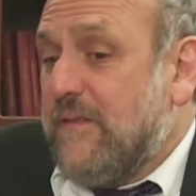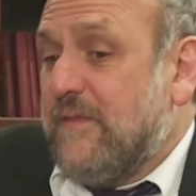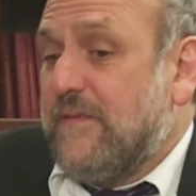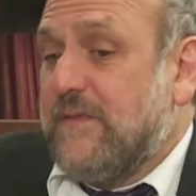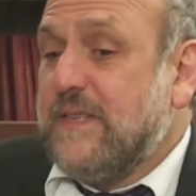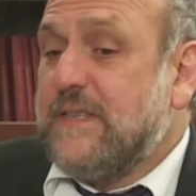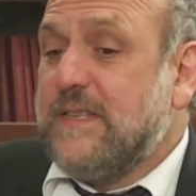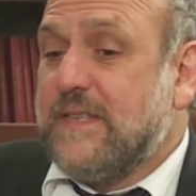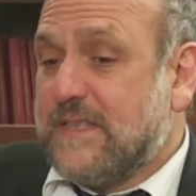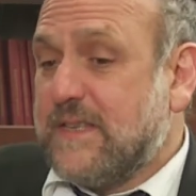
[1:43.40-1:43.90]

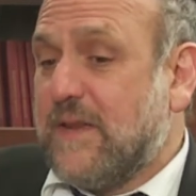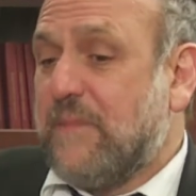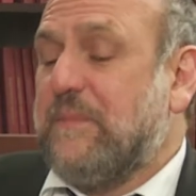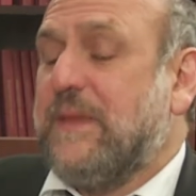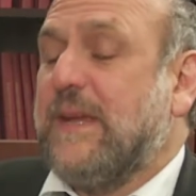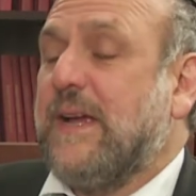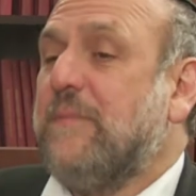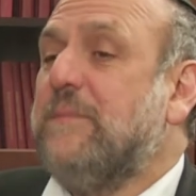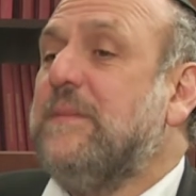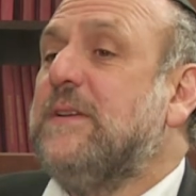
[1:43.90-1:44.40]
this is
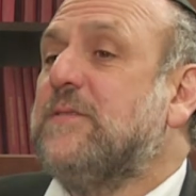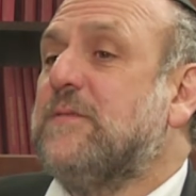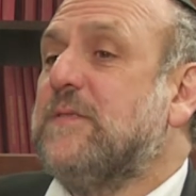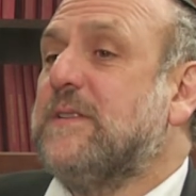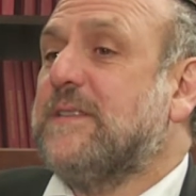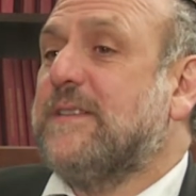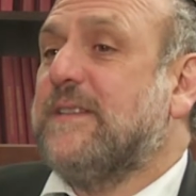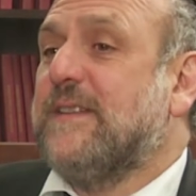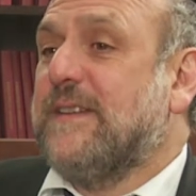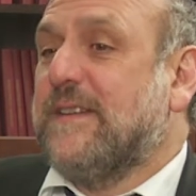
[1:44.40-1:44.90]
something I'm
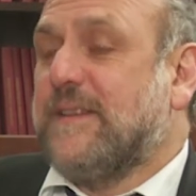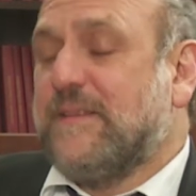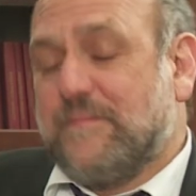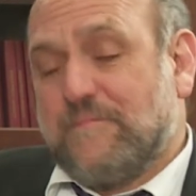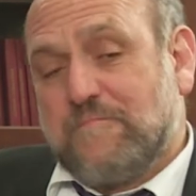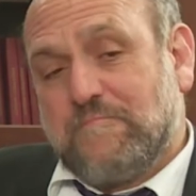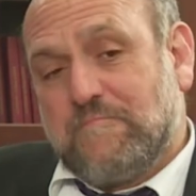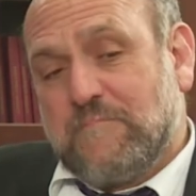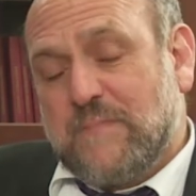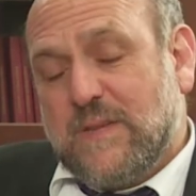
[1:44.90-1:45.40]
interested
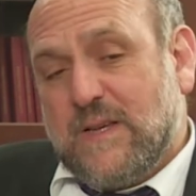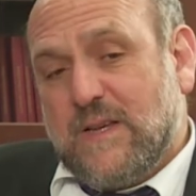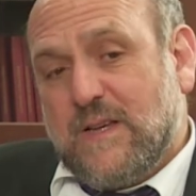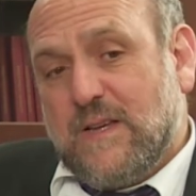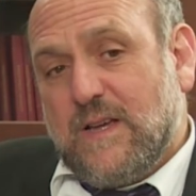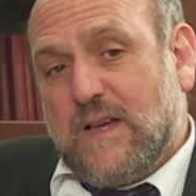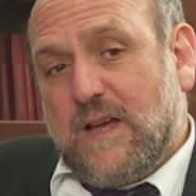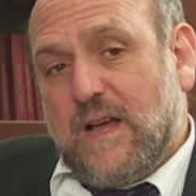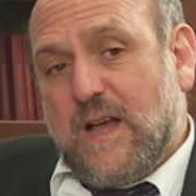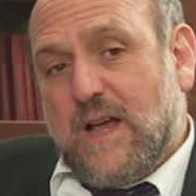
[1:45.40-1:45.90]

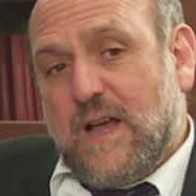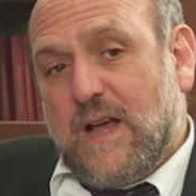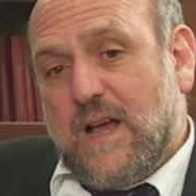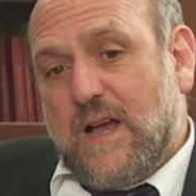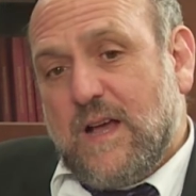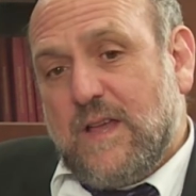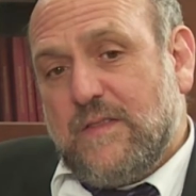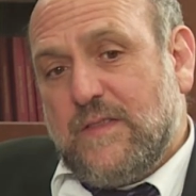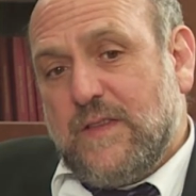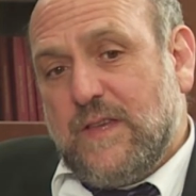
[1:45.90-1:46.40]

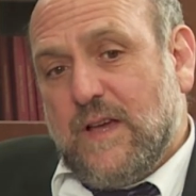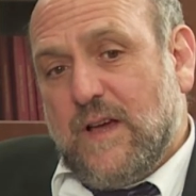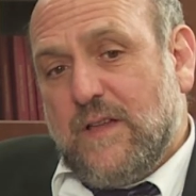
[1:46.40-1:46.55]
in. The